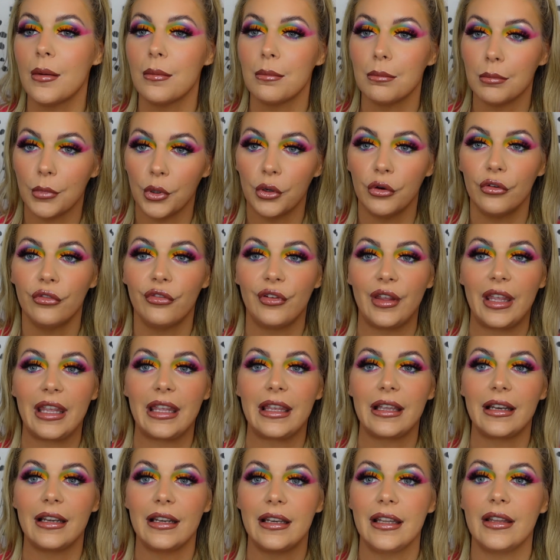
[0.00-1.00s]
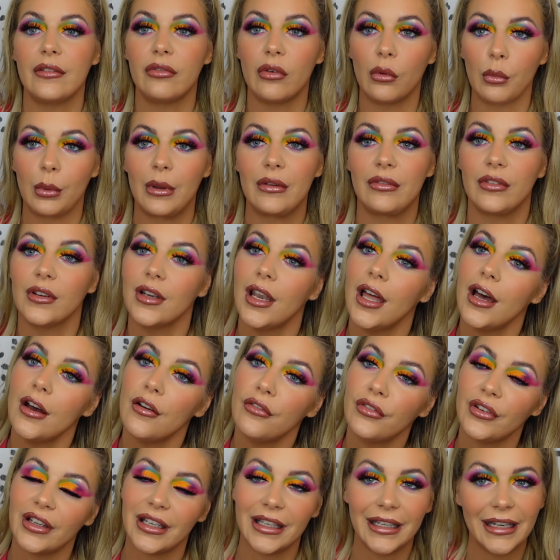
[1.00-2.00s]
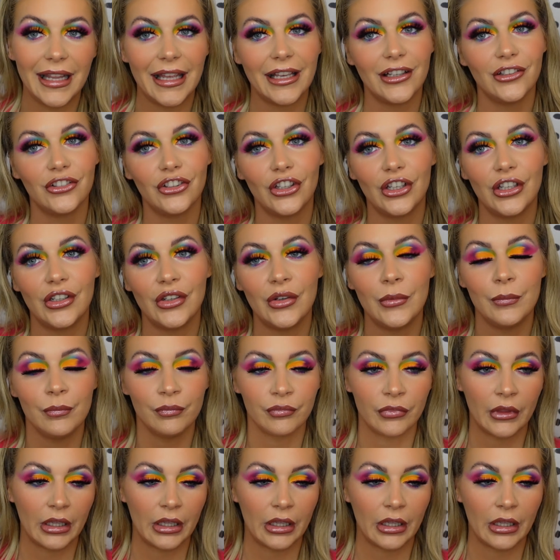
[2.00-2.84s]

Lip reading: Morphe Live With Love collection.